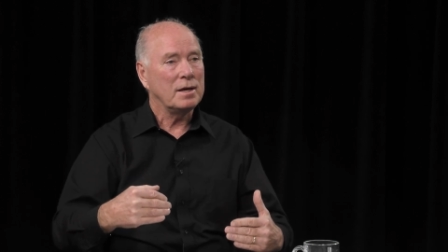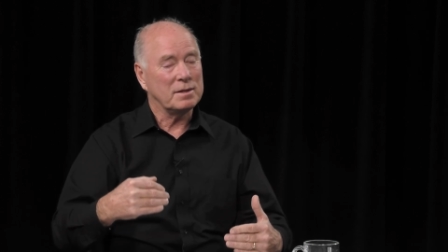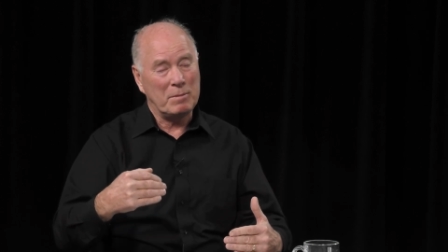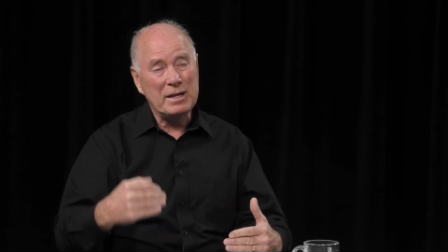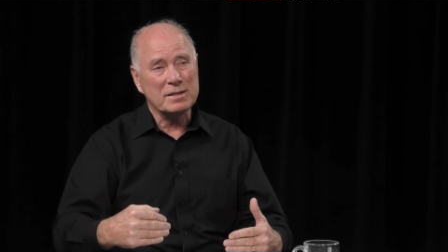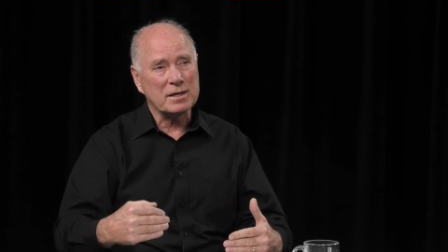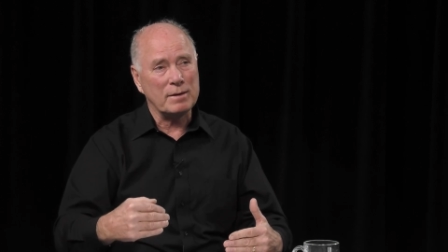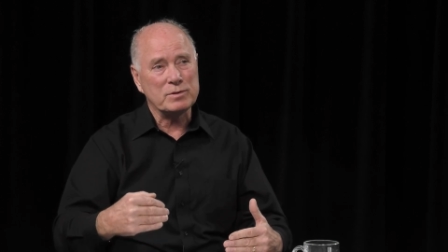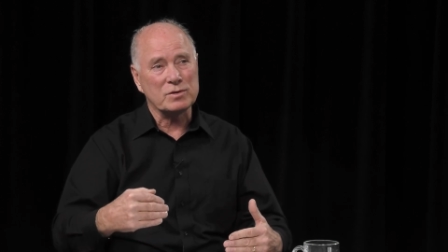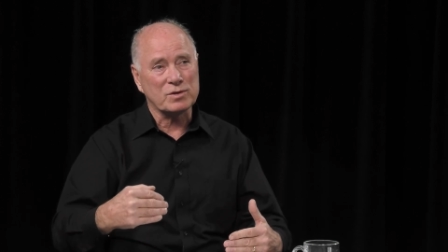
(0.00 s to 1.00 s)
Many
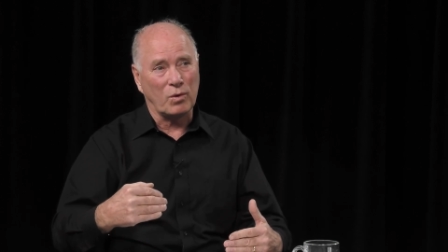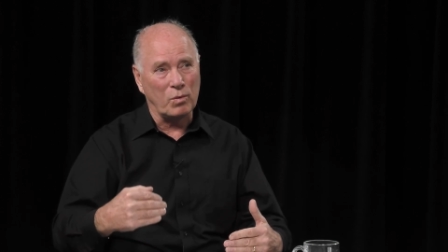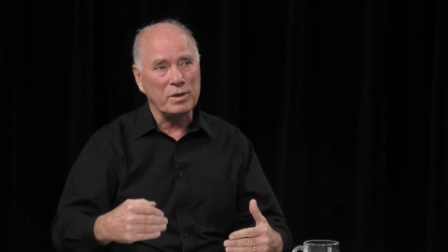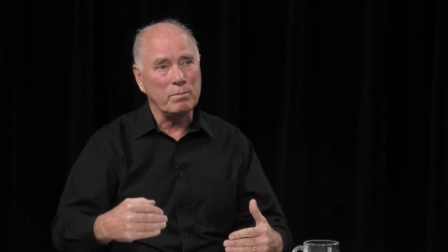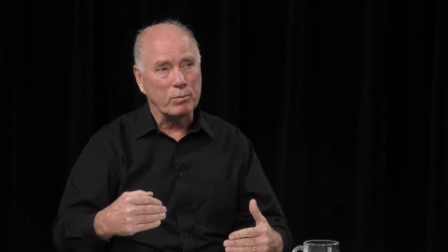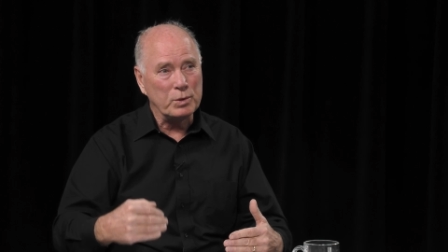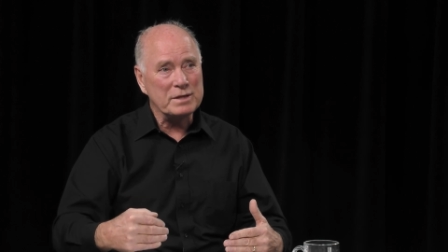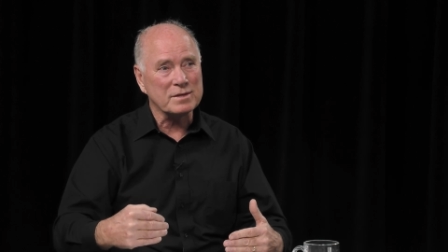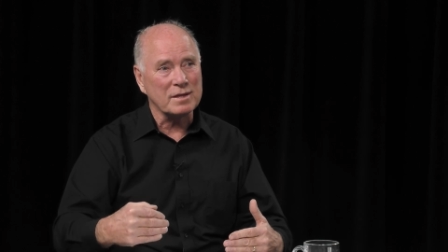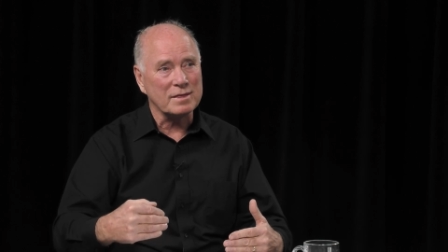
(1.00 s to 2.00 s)
times it's the only
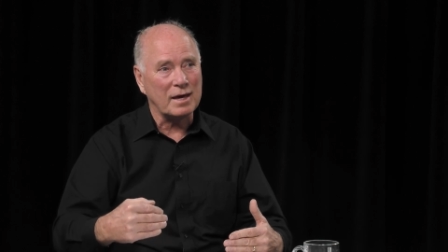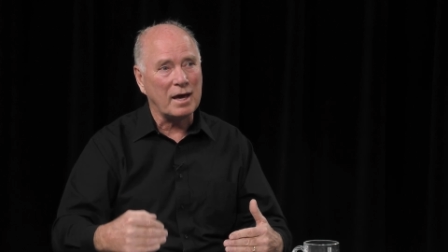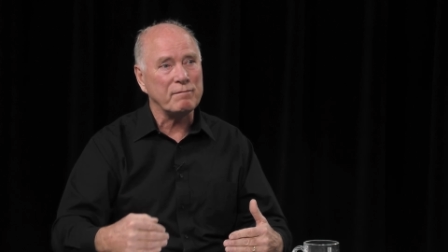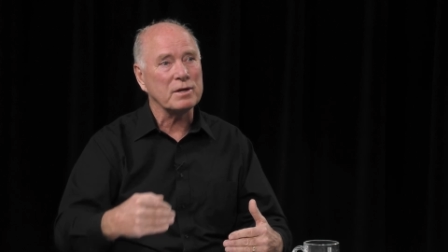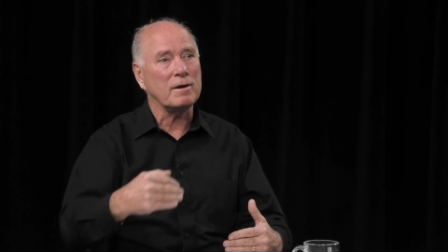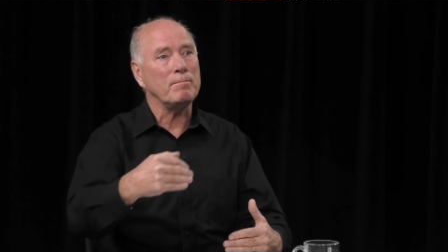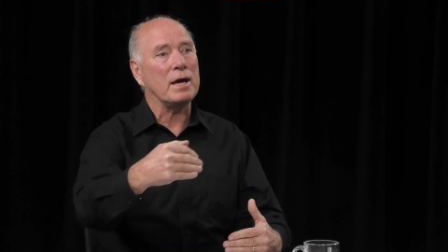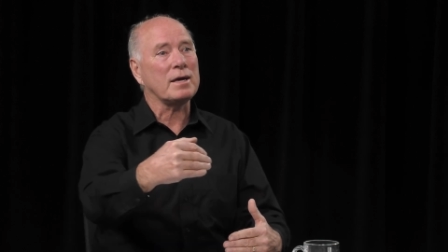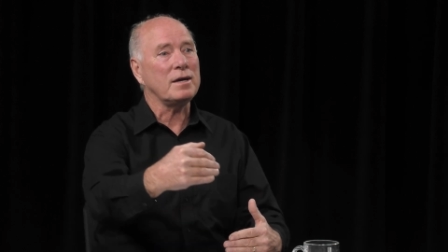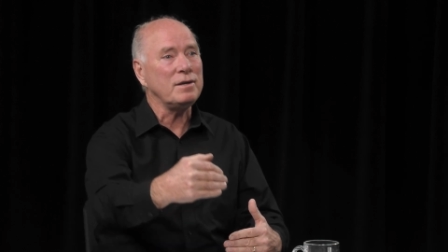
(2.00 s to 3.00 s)
reason that they have to come
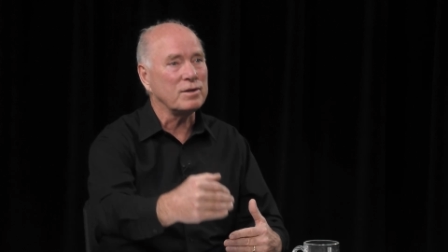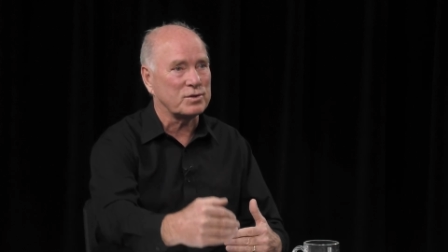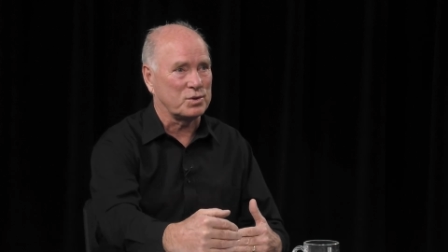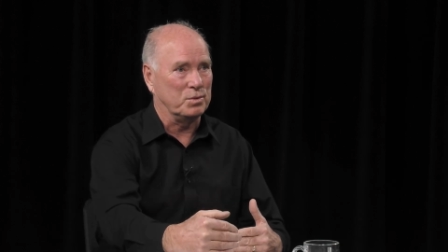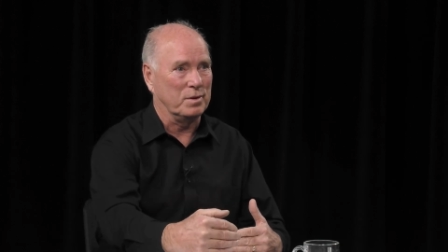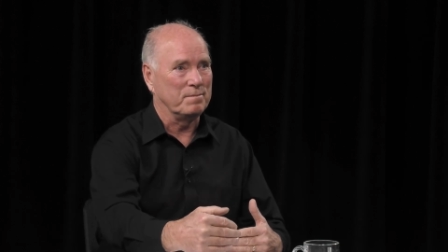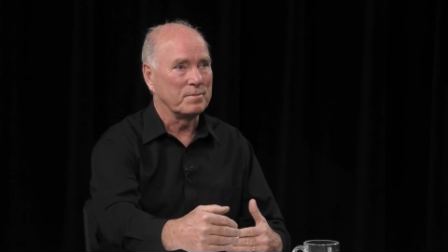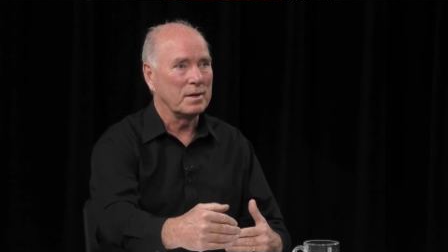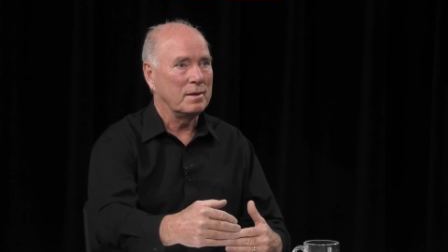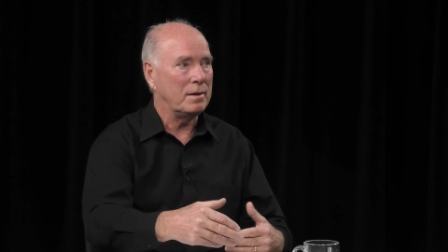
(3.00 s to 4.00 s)
back into the school.
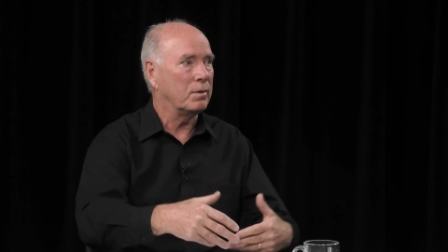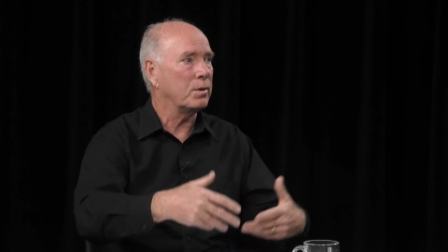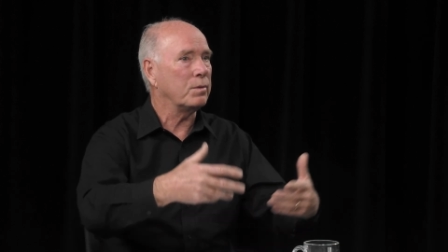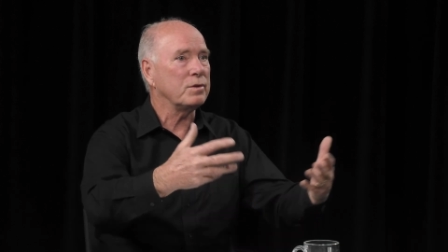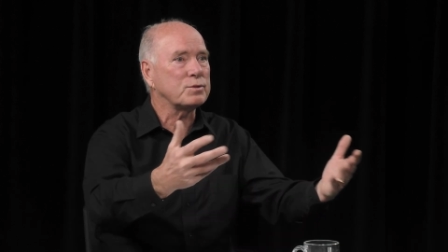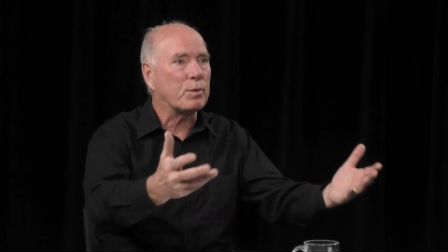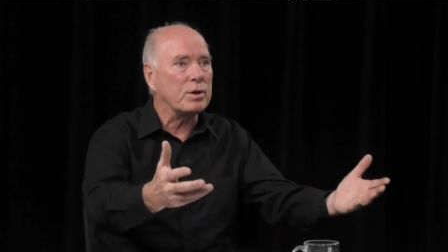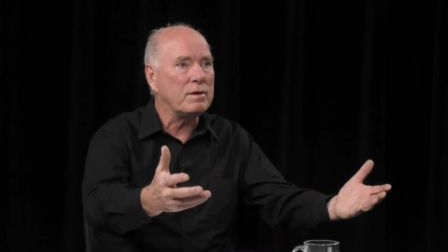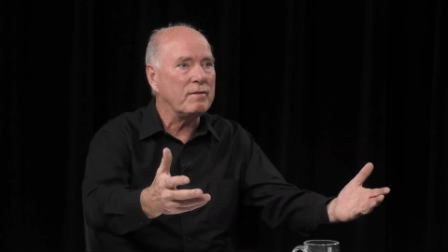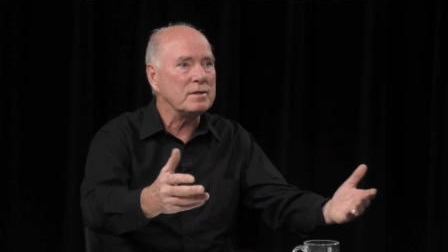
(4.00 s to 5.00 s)
They don't go to the
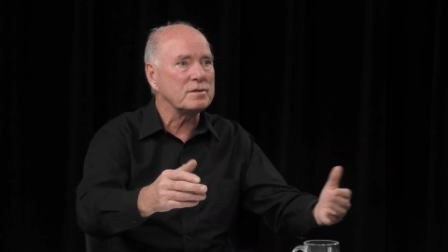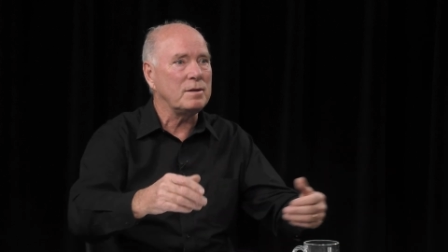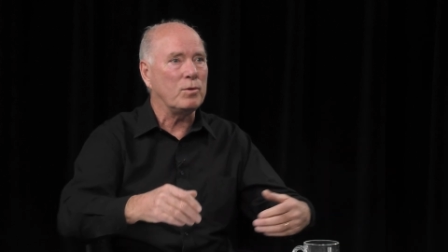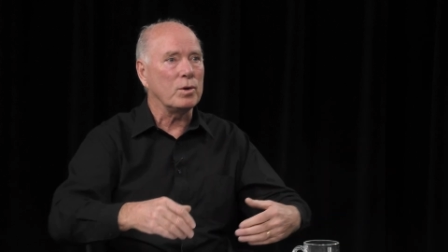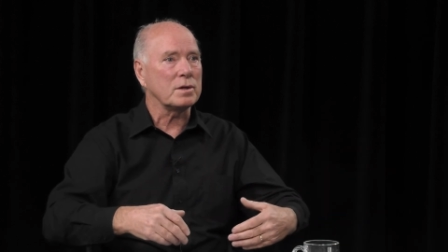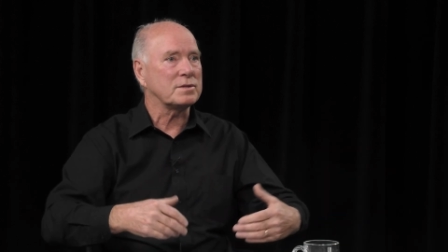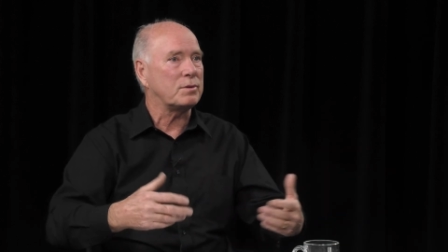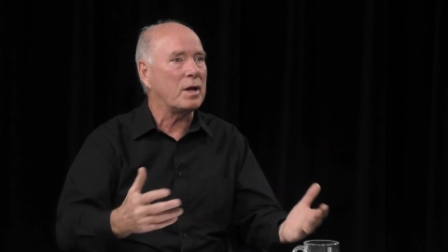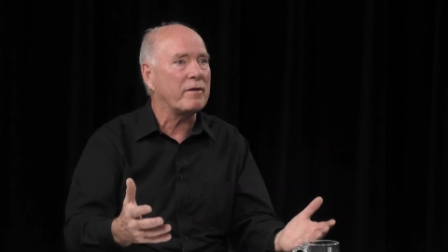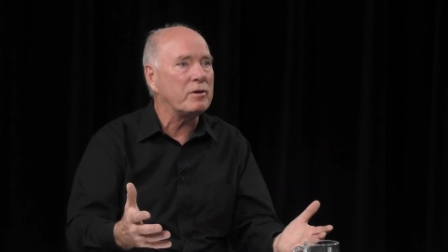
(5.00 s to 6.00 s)
sporting events anymore because they
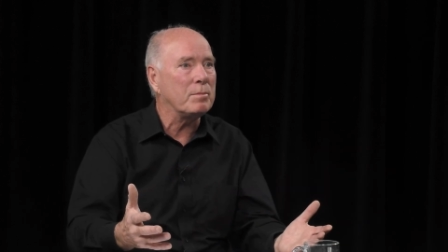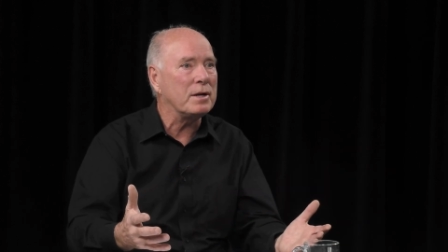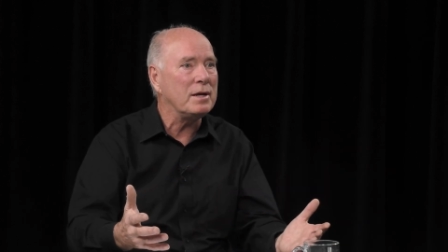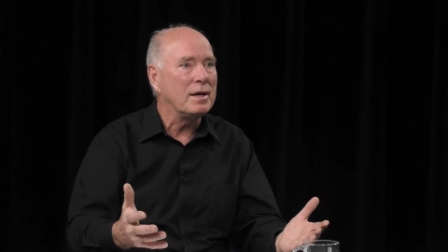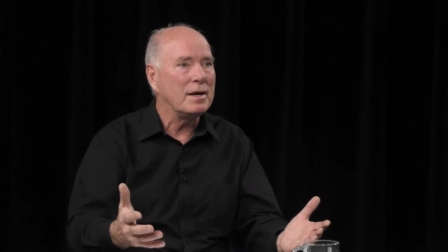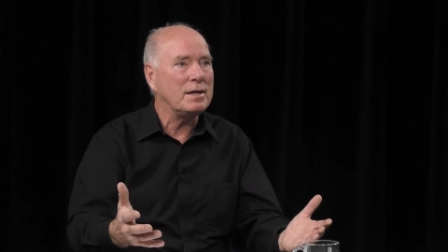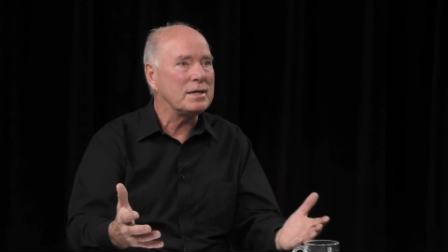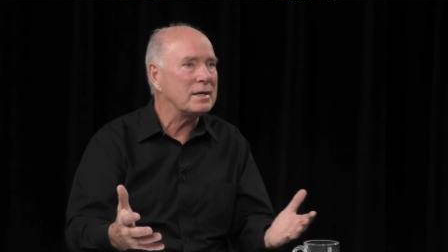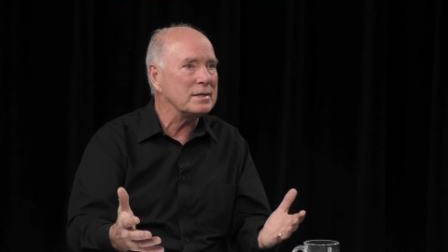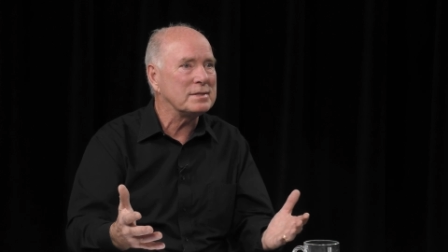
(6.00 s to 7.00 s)
don't have anybody, any
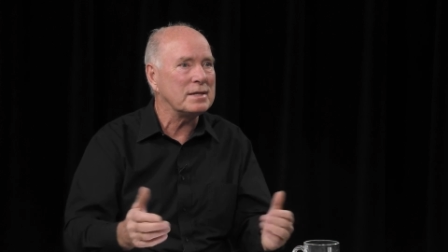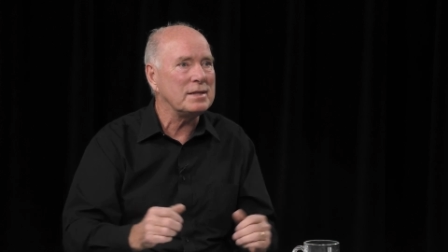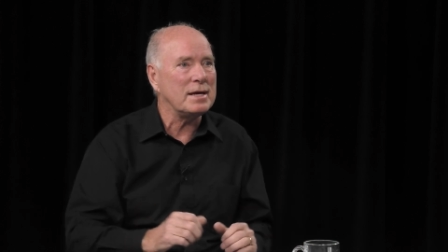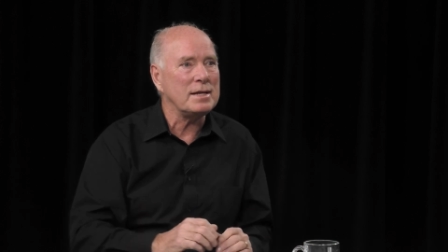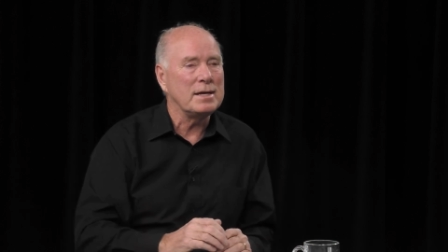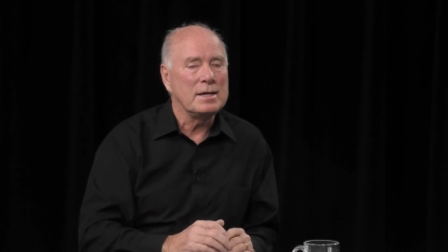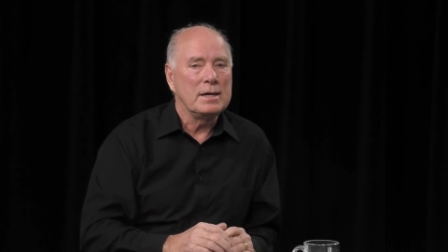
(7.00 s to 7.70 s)
kids in that.